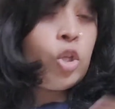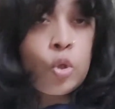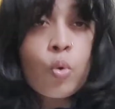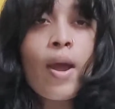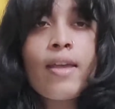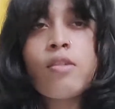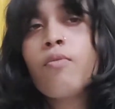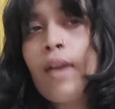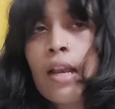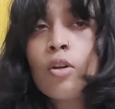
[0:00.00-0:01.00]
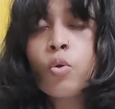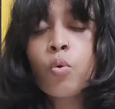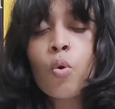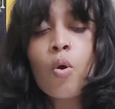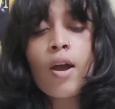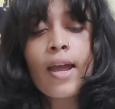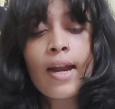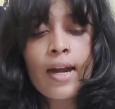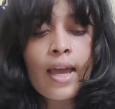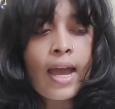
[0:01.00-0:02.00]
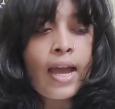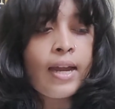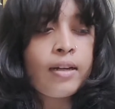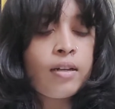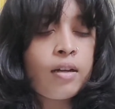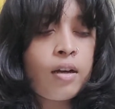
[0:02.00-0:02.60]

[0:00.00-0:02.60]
you as well to go ahead and